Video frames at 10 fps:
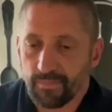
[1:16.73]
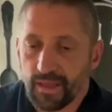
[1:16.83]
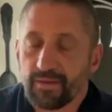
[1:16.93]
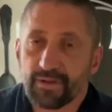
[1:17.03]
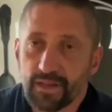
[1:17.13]

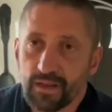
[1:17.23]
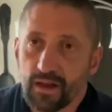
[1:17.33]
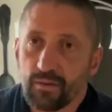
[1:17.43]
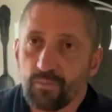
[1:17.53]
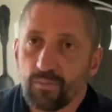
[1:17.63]
and
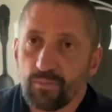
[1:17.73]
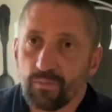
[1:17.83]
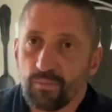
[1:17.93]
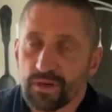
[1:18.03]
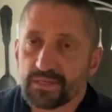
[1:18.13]
Vietnam,
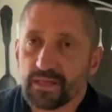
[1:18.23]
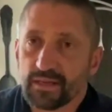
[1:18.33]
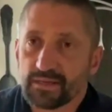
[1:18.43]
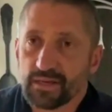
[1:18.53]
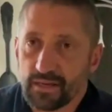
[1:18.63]
much
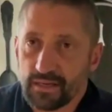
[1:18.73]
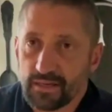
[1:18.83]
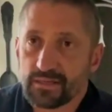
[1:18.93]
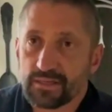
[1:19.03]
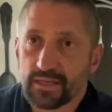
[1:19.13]
like
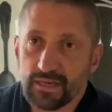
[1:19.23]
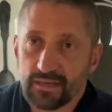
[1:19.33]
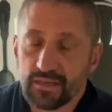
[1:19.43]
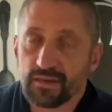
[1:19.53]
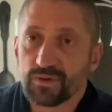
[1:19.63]
Chinese and
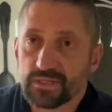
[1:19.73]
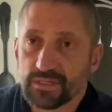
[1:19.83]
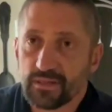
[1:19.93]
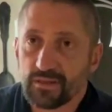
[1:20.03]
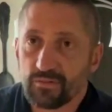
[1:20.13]
Indian
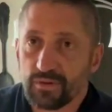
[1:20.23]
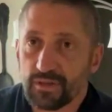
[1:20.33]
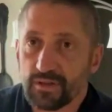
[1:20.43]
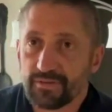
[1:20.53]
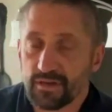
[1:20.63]
cuisine that
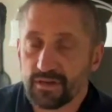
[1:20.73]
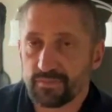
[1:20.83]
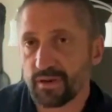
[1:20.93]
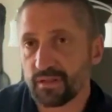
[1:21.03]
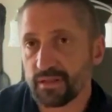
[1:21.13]
we have talked
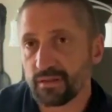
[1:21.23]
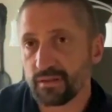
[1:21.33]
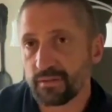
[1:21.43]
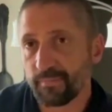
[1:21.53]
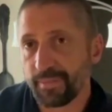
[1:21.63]
about a
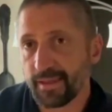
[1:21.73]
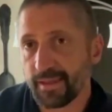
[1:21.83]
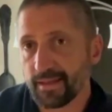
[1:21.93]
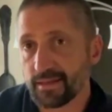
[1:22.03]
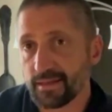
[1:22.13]
little,
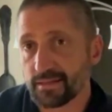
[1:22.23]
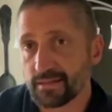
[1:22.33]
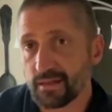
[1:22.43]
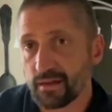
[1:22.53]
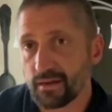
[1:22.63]

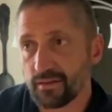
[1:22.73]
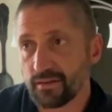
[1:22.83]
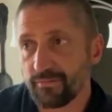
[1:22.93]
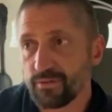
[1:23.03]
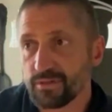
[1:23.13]
is
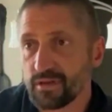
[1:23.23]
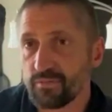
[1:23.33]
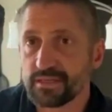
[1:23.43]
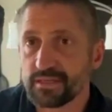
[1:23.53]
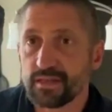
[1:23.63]
the foods that
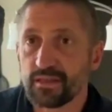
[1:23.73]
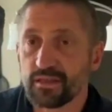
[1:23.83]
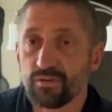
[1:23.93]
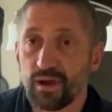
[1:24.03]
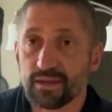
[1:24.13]
we see in the
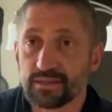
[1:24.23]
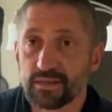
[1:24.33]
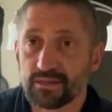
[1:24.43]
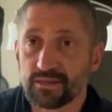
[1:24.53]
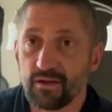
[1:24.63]
US
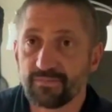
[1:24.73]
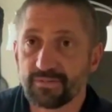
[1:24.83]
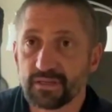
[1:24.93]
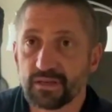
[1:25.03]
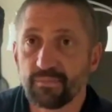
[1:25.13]
is
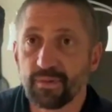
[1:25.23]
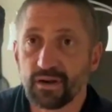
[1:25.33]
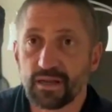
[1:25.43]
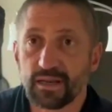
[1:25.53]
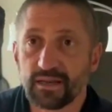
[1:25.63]
often an
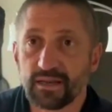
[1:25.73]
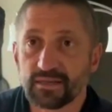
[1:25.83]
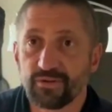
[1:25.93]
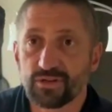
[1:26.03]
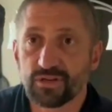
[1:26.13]

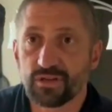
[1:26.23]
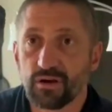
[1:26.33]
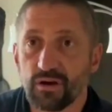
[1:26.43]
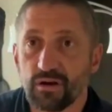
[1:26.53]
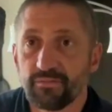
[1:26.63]
Americanized version
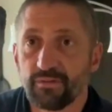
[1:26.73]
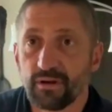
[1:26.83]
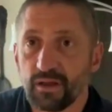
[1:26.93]
of